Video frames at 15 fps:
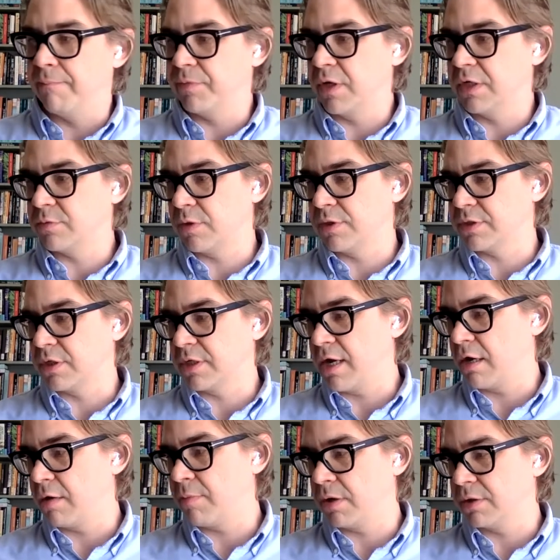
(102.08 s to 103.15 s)
as well as their
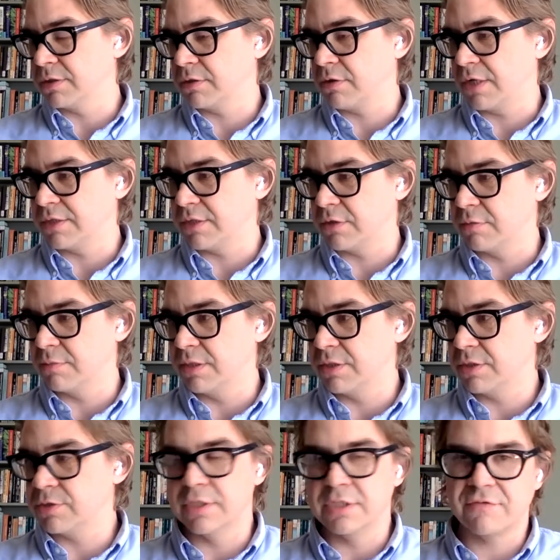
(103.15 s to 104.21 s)
counterparts across other
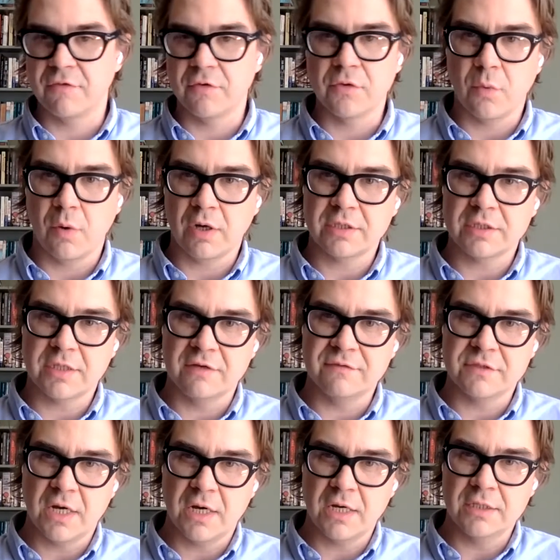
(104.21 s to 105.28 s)
ministries for the work that they've
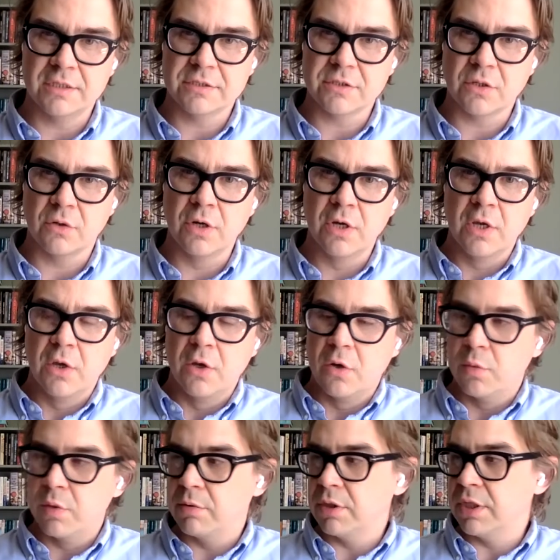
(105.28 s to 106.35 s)
done. So
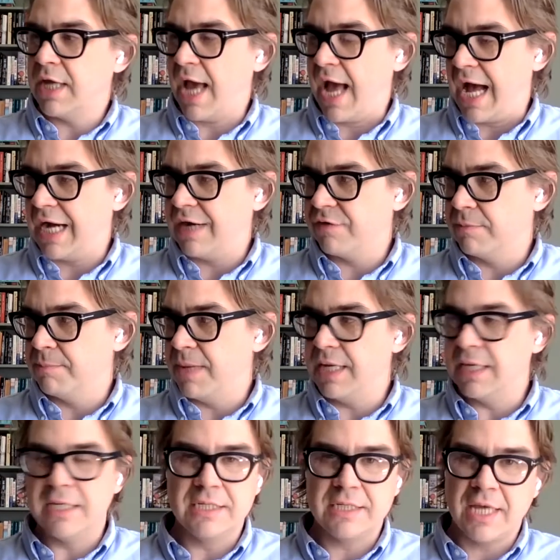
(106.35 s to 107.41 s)
we really have a
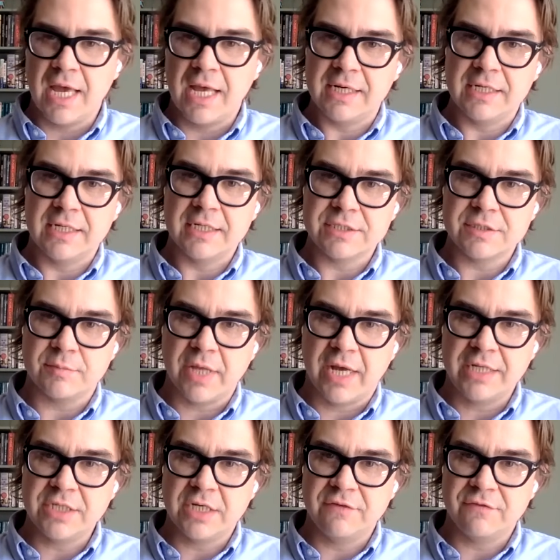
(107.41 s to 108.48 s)
made in Canada supply
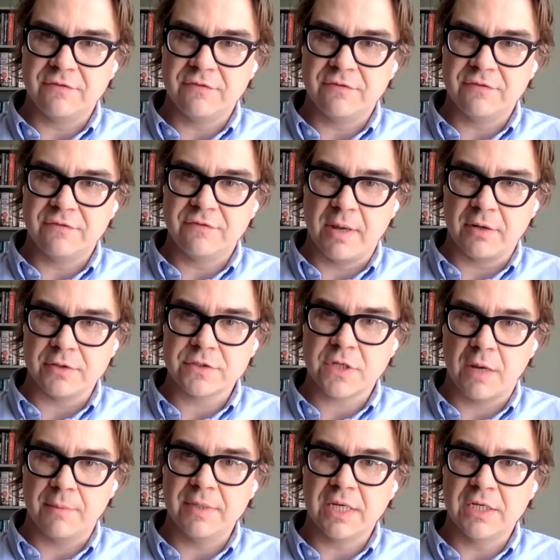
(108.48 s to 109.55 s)
chain for battery metals
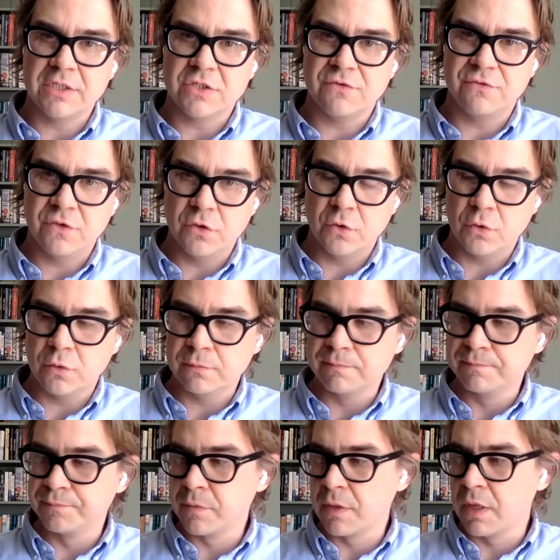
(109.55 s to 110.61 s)
coming into view.